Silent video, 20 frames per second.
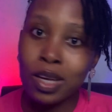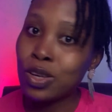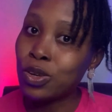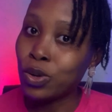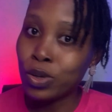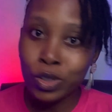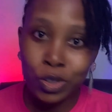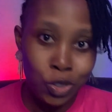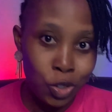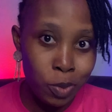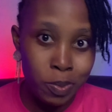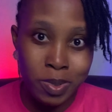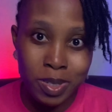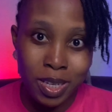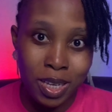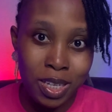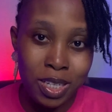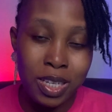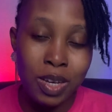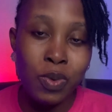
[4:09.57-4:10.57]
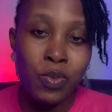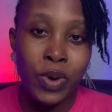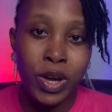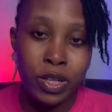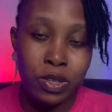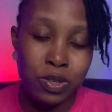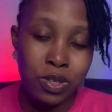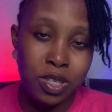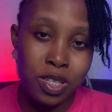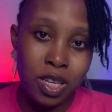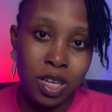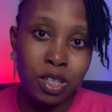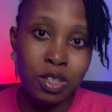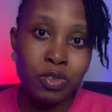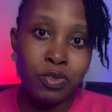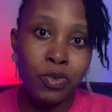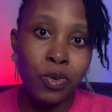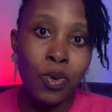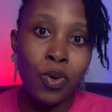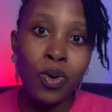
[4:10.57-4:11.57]
job search, where to search
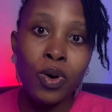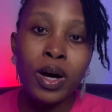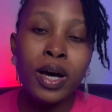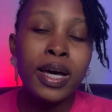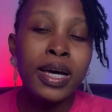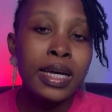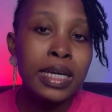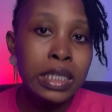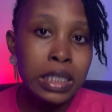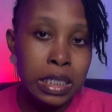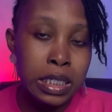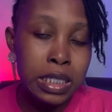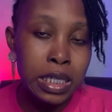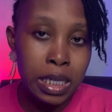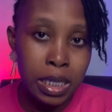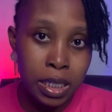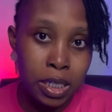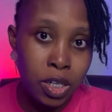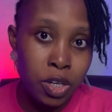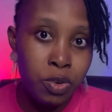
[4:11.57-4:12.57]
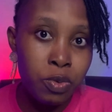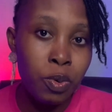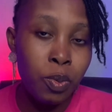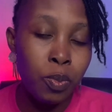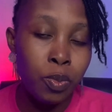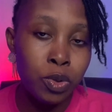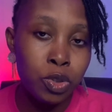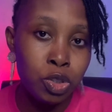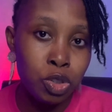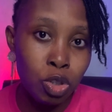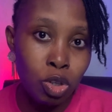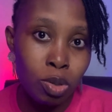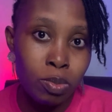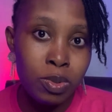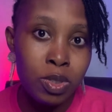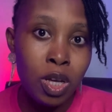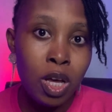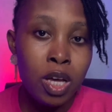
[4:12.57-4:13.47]
for these hidden remote jobs.